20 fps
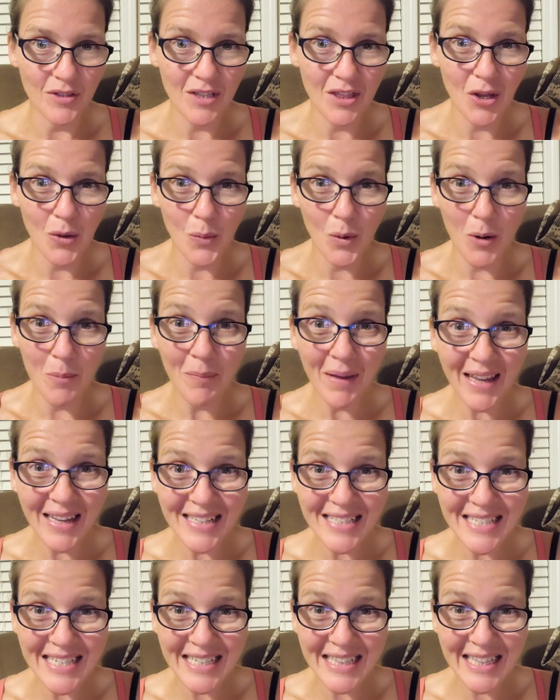They were
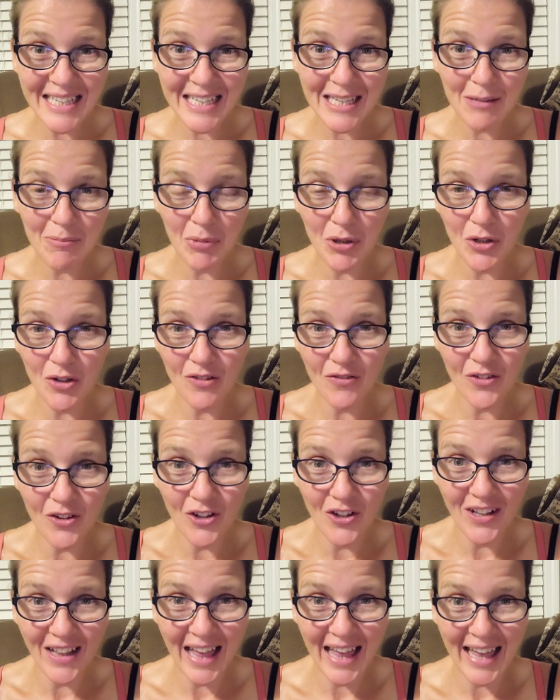amazingly
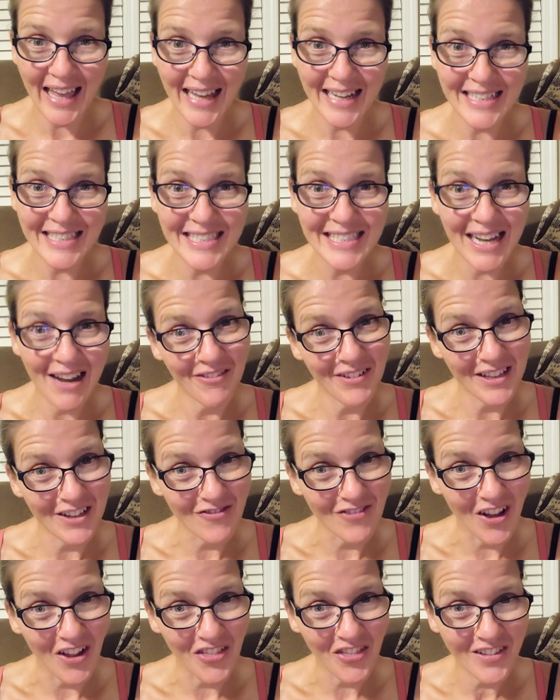beautiful and definitely
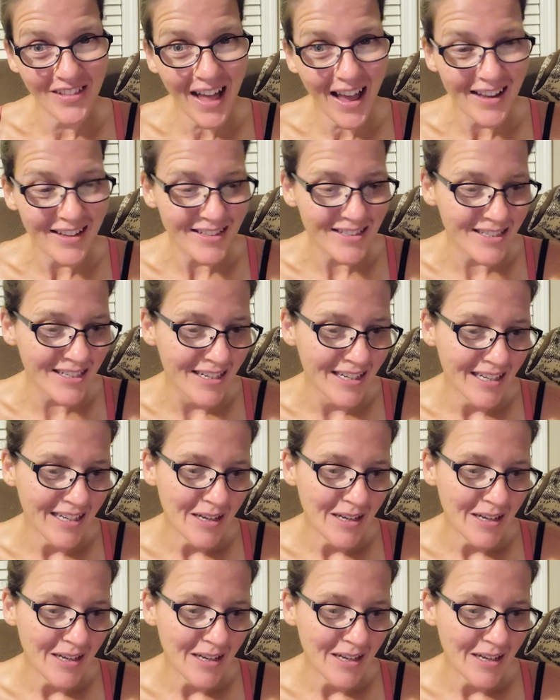felt the legs.